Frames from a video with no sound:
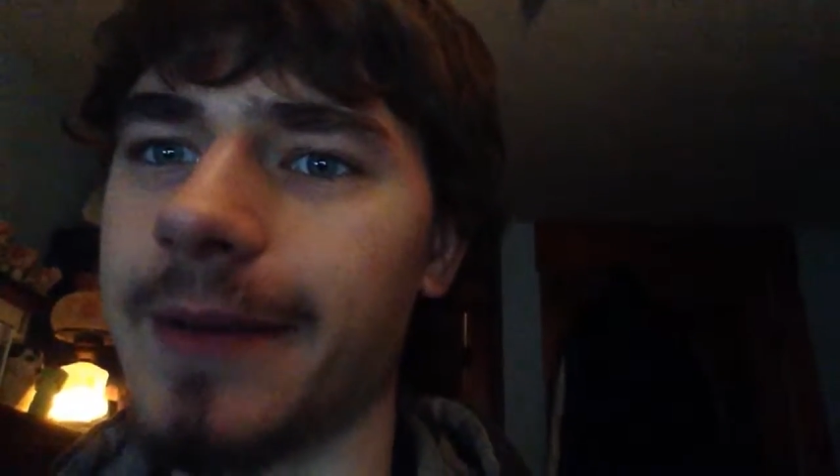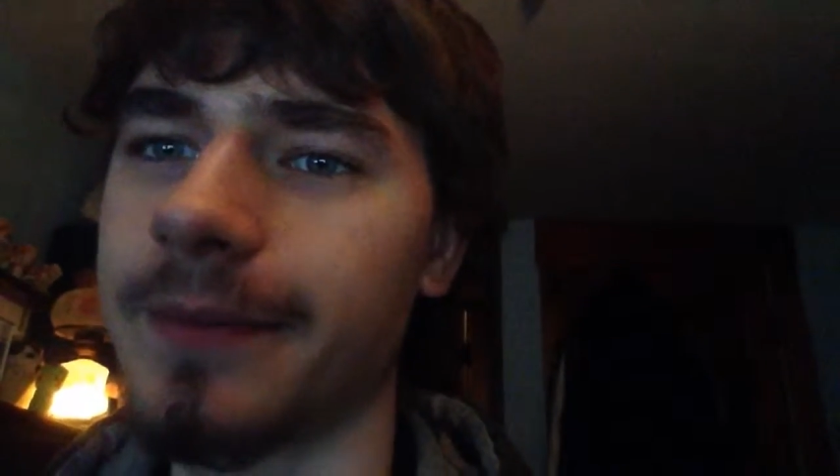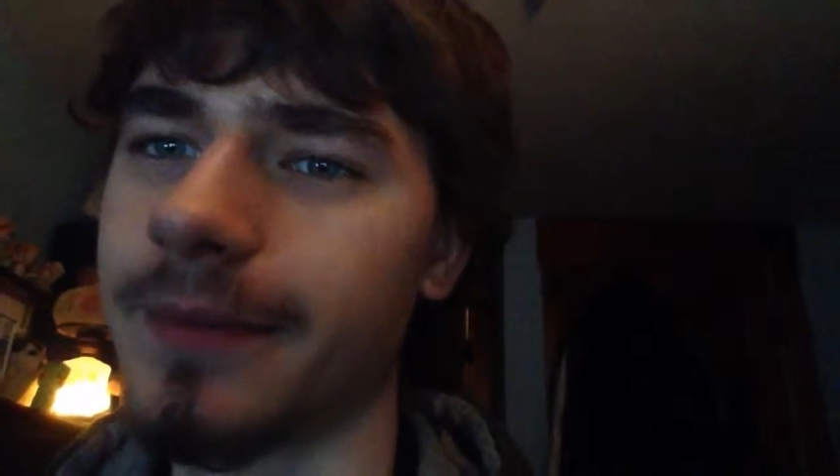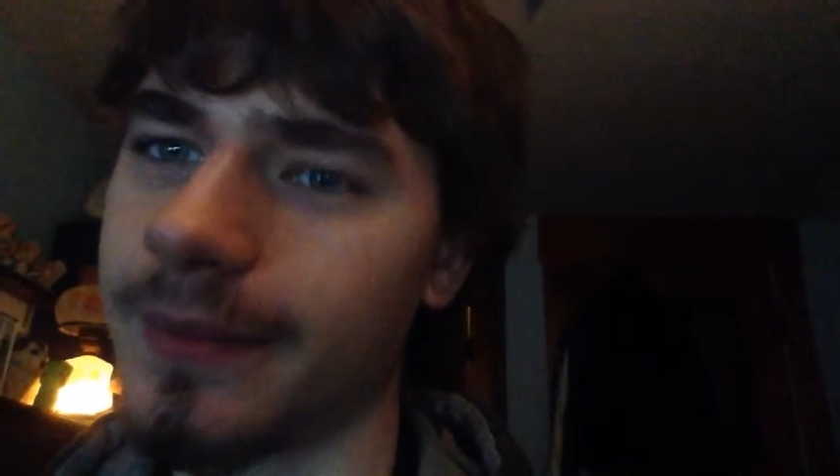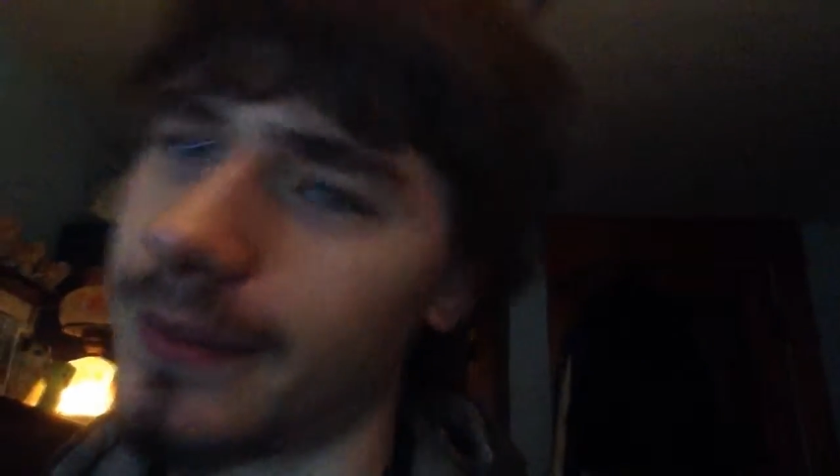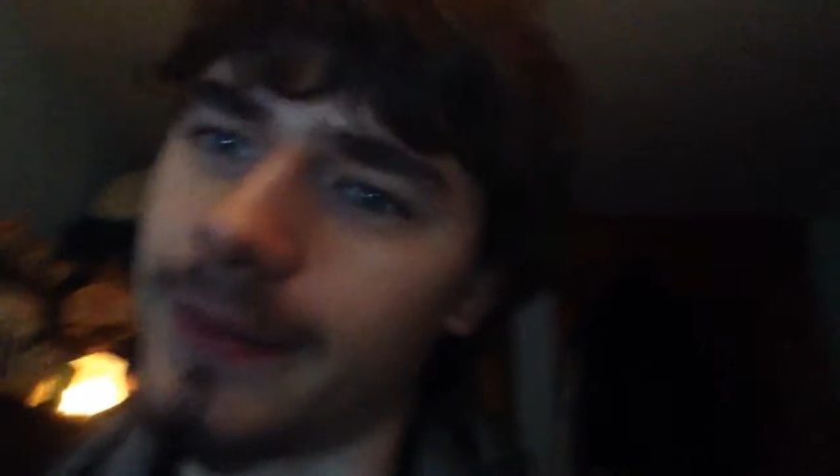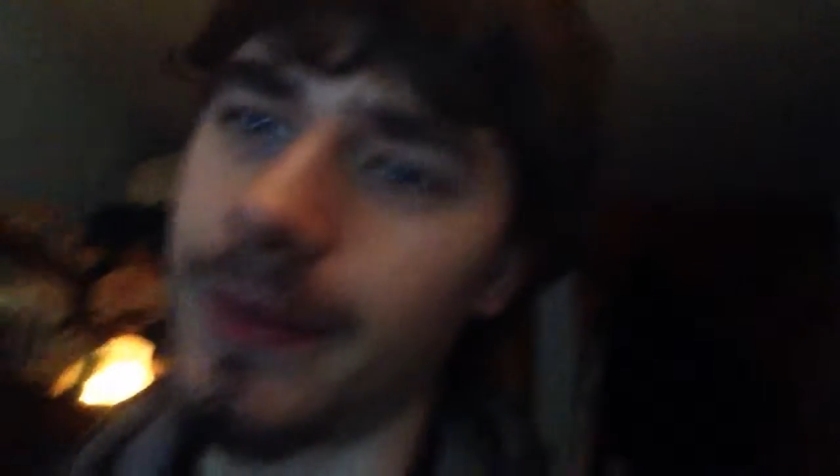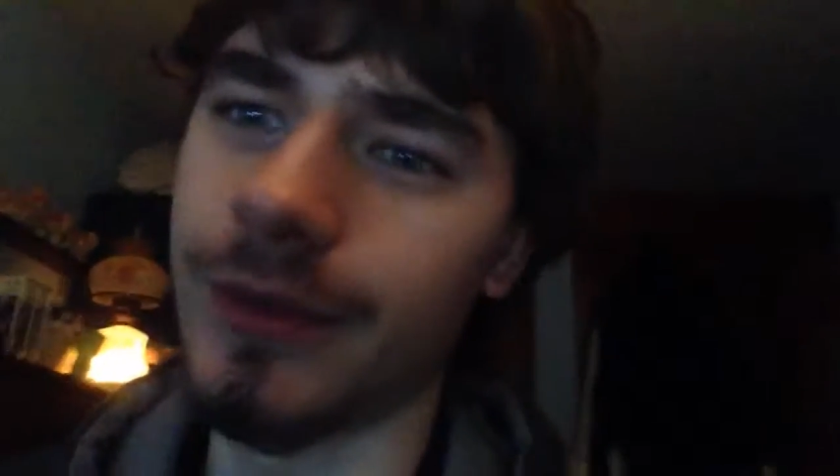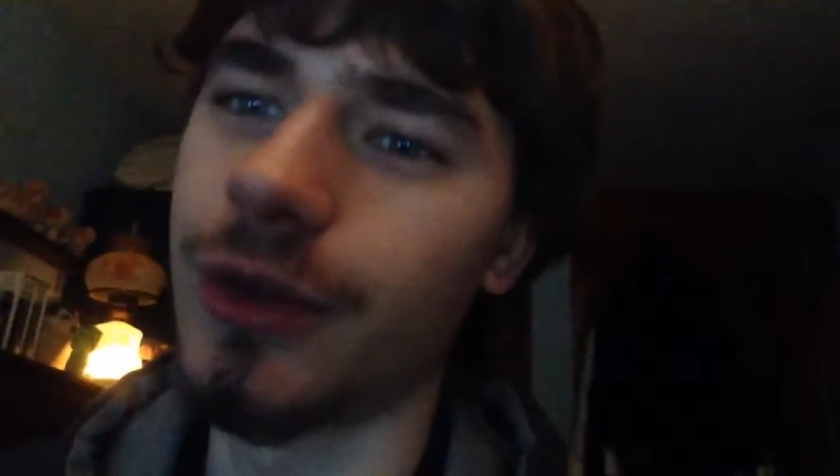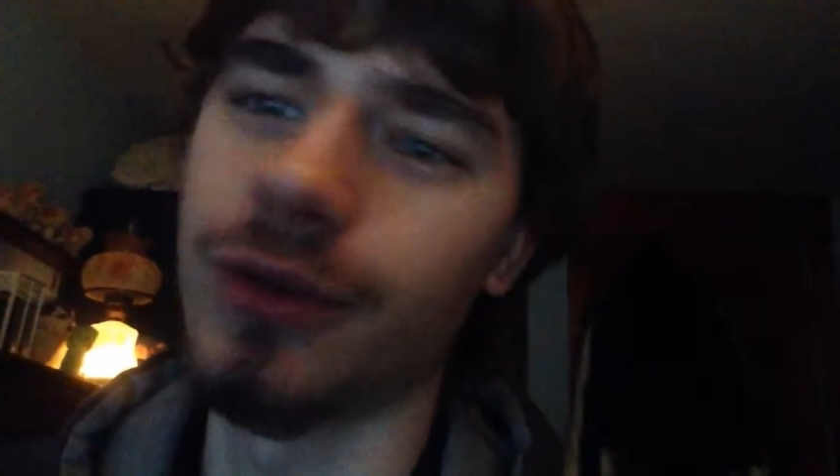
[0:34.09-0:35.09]
I'm,
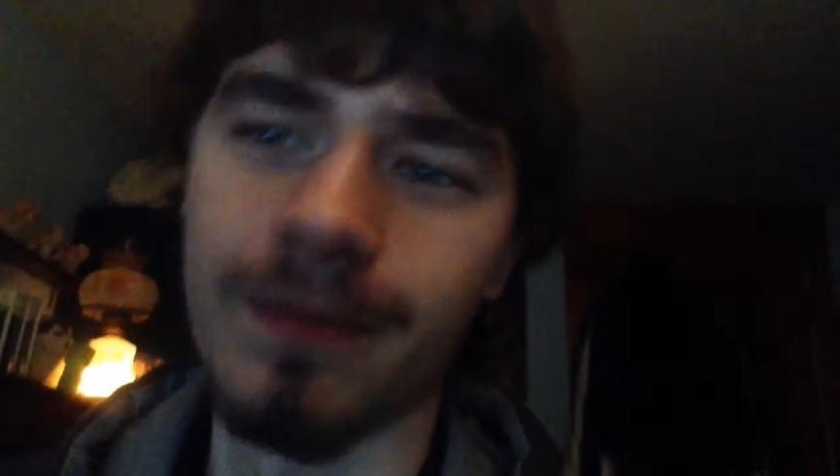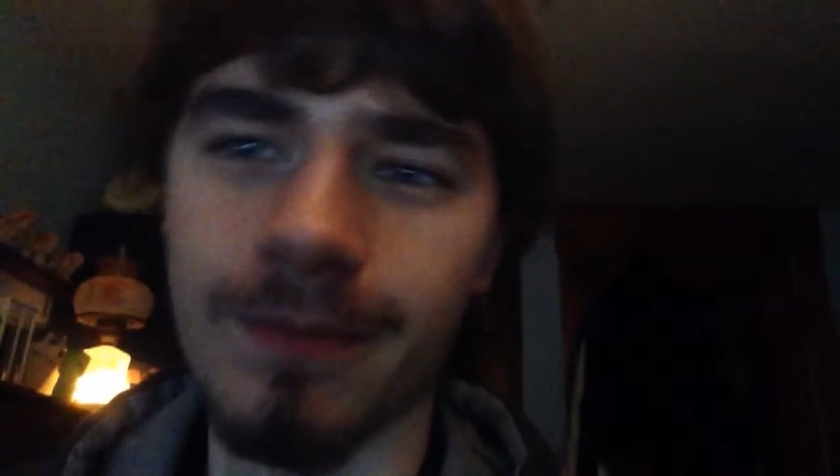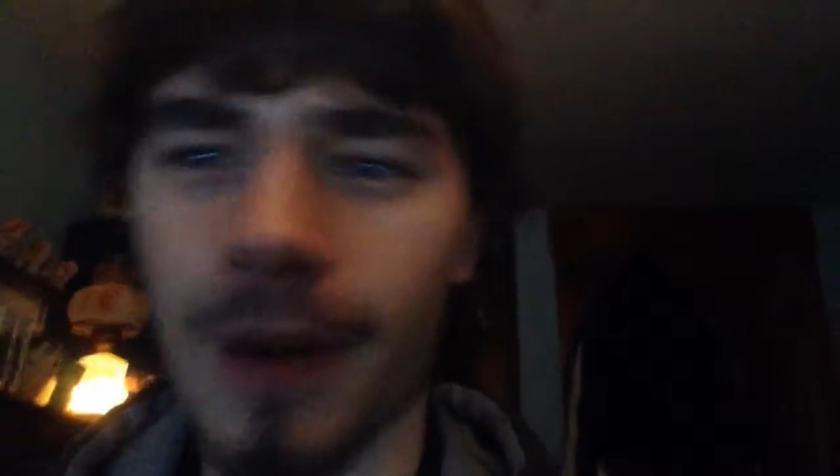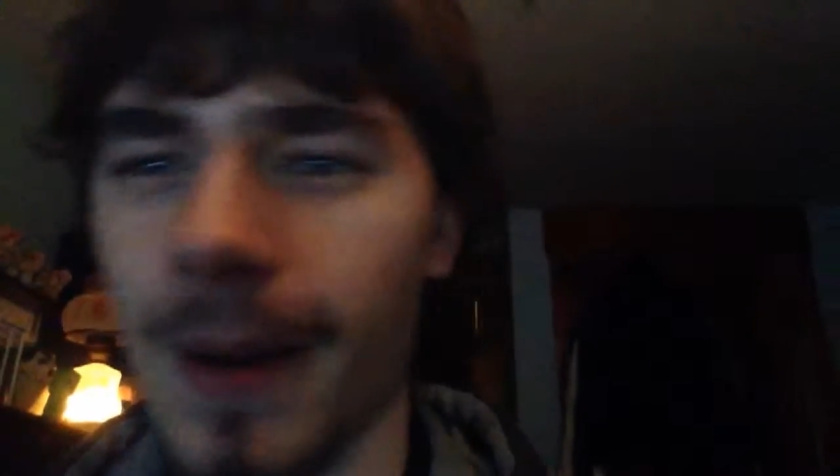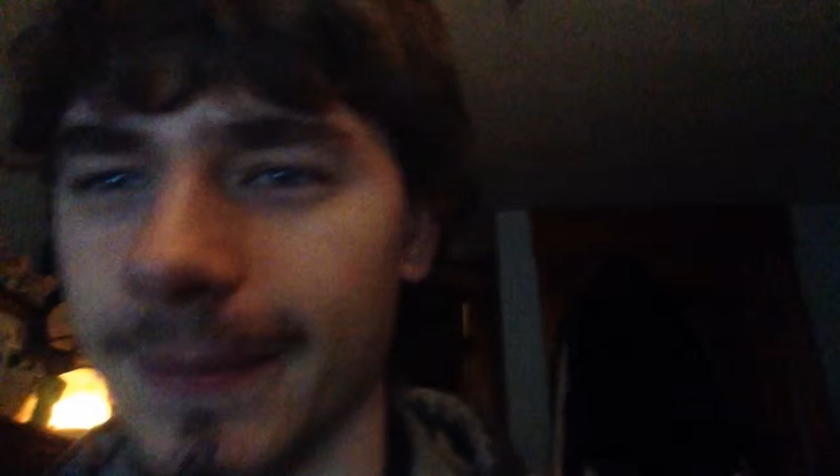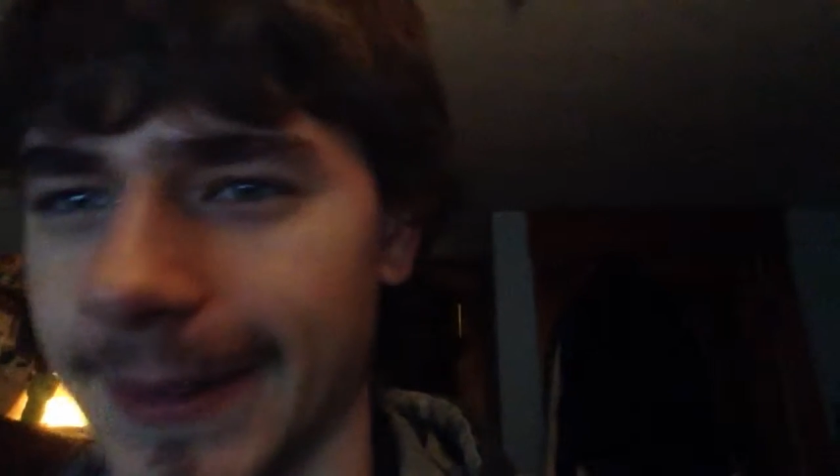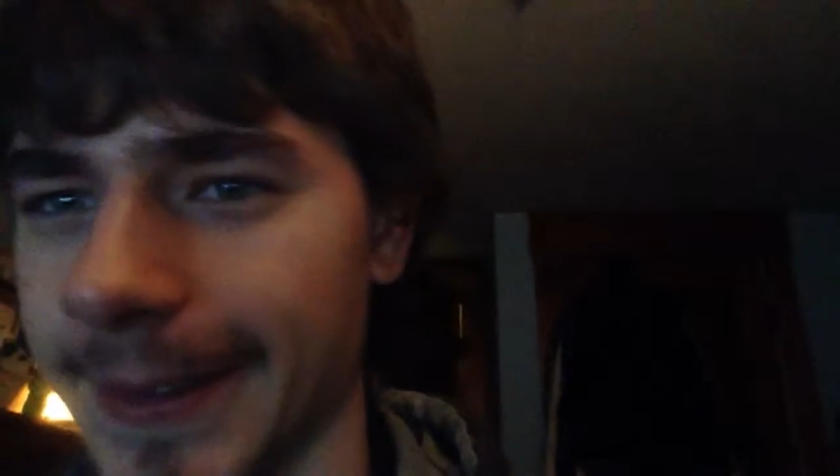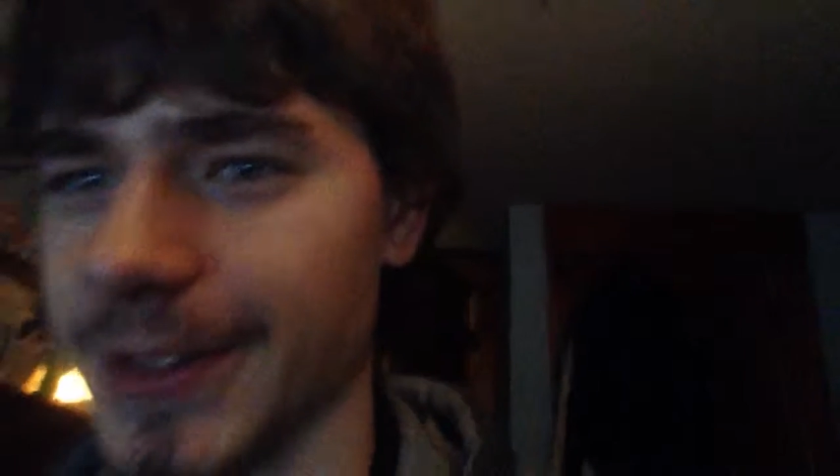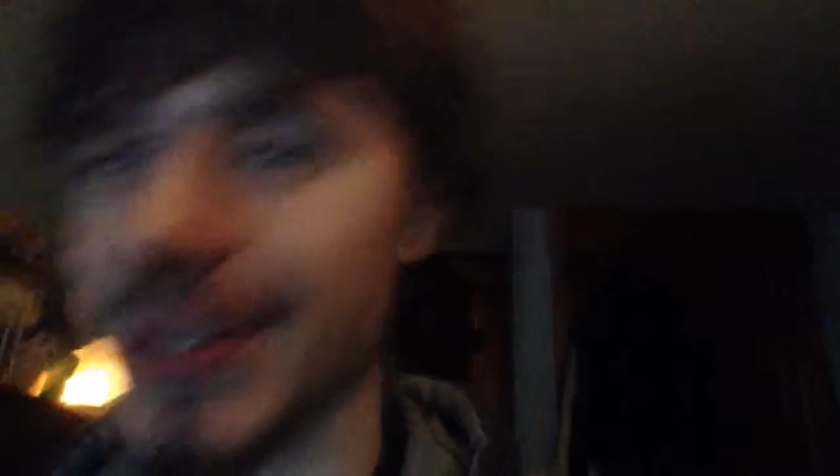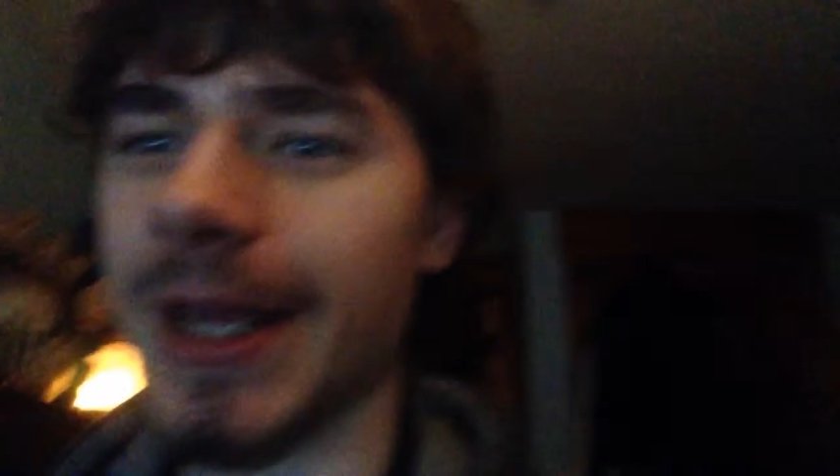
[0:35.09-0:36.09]
you probably
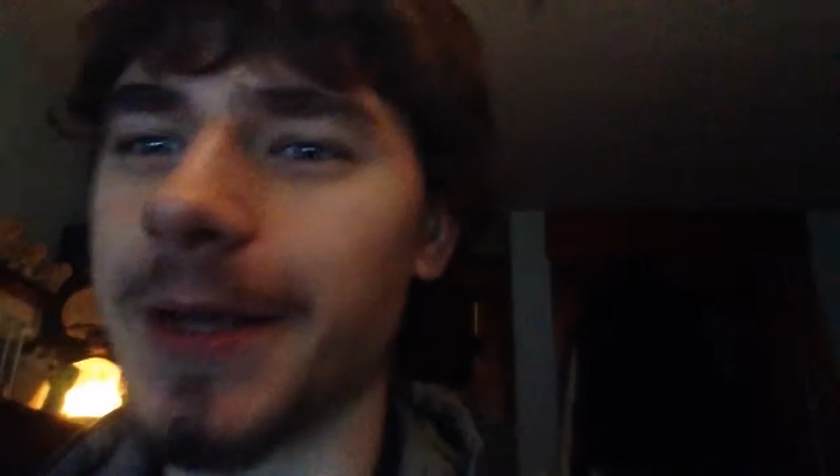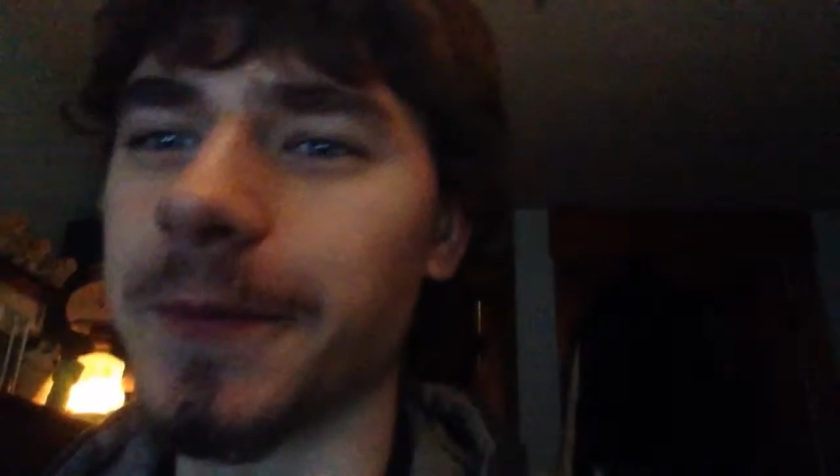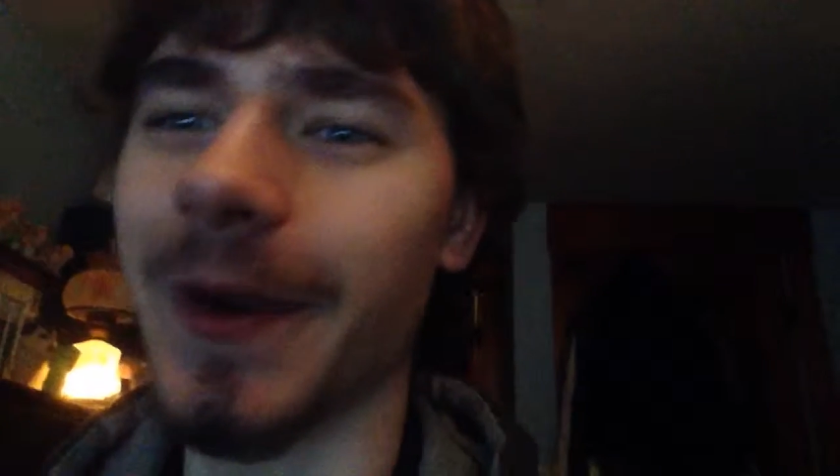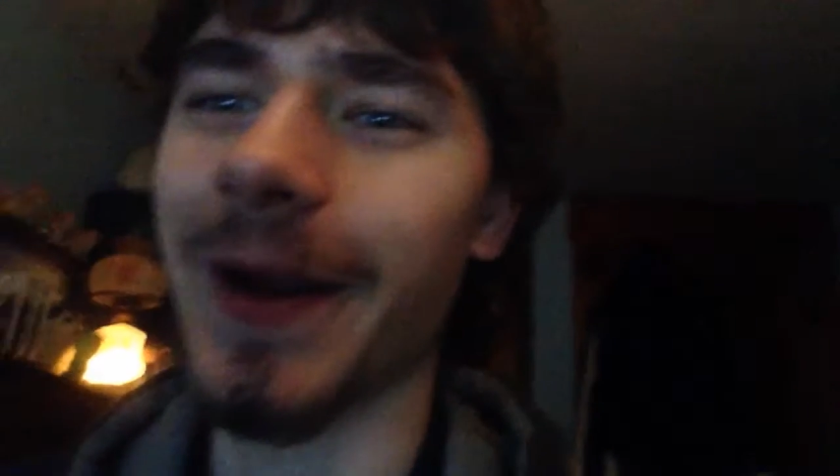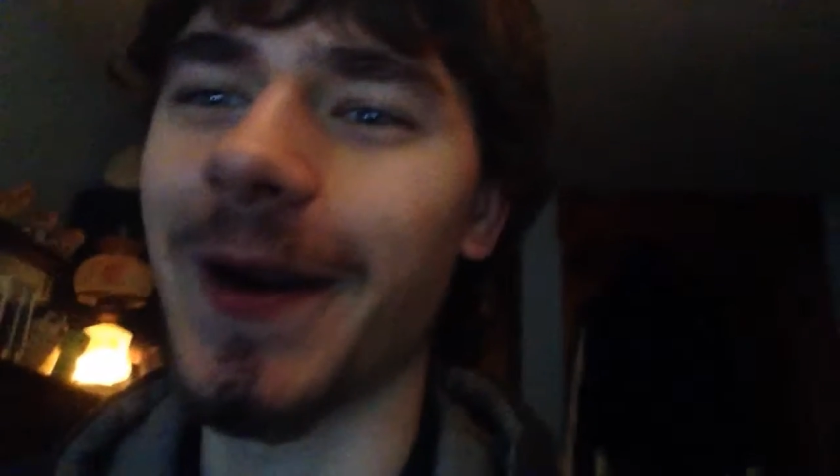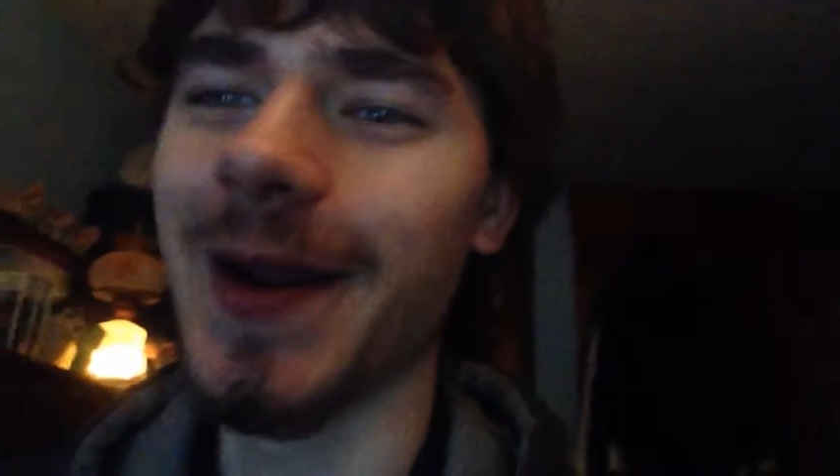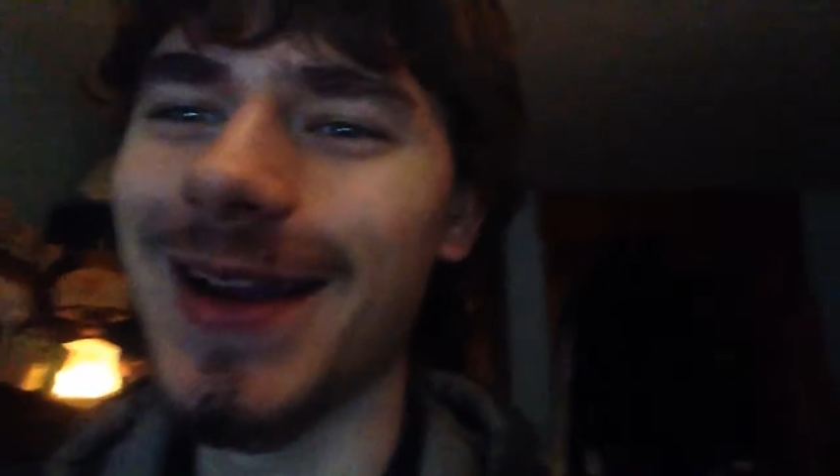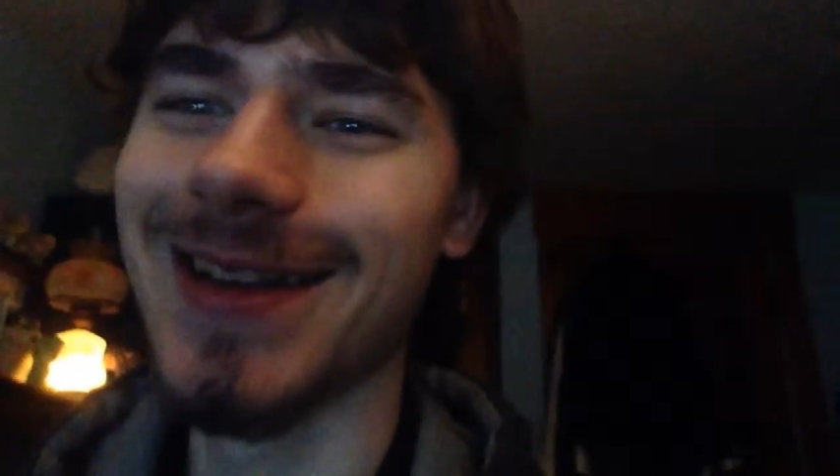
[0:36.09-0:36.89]
understand where,